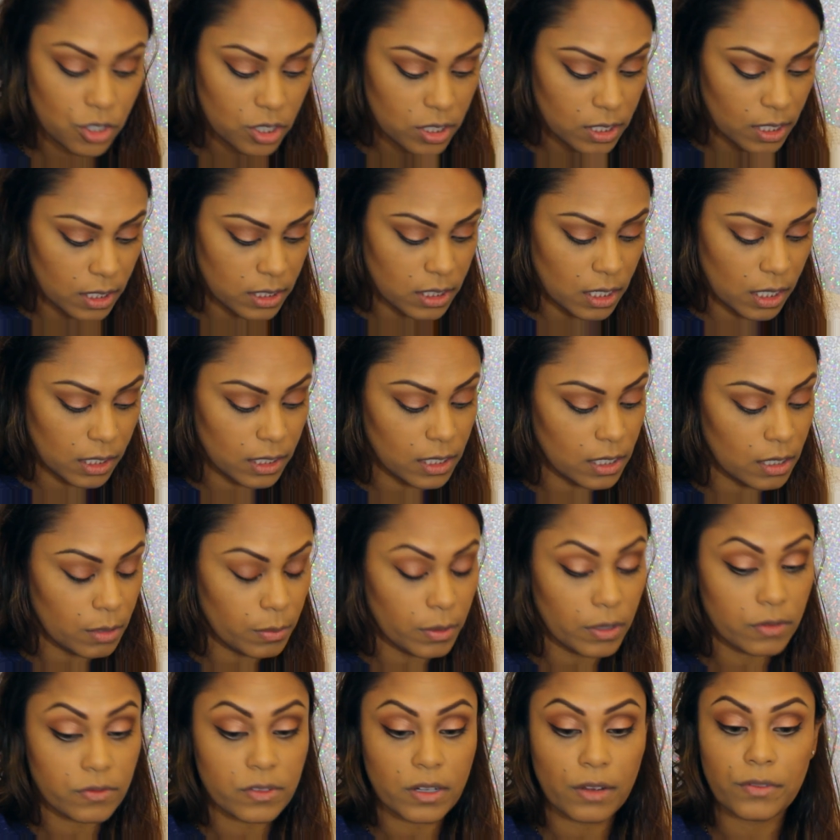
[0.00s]
just that tiny little
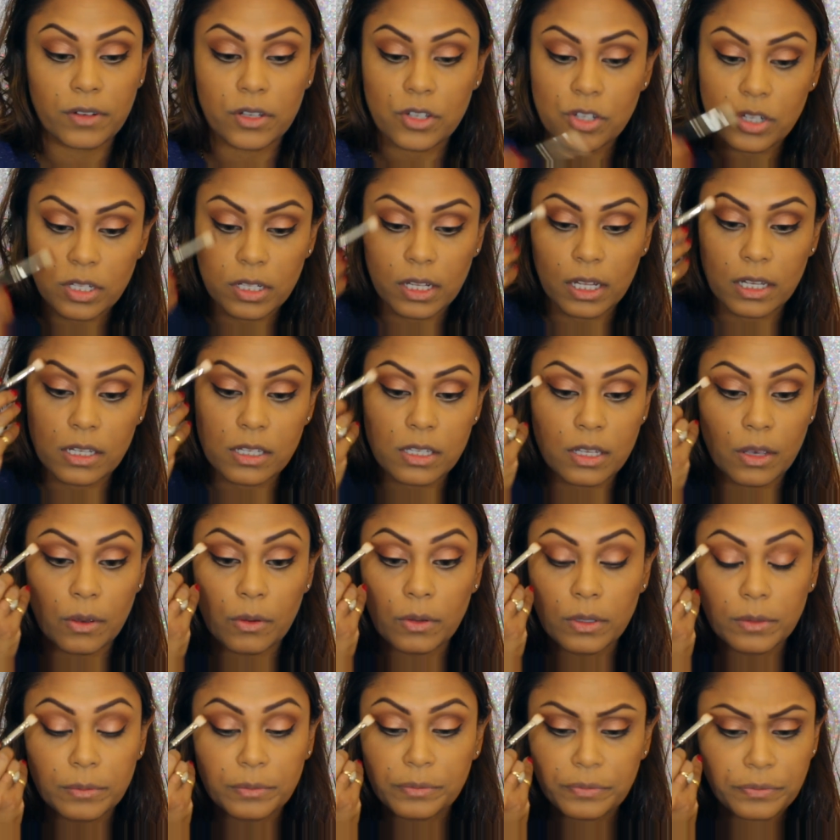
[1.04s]
bit of definition there. So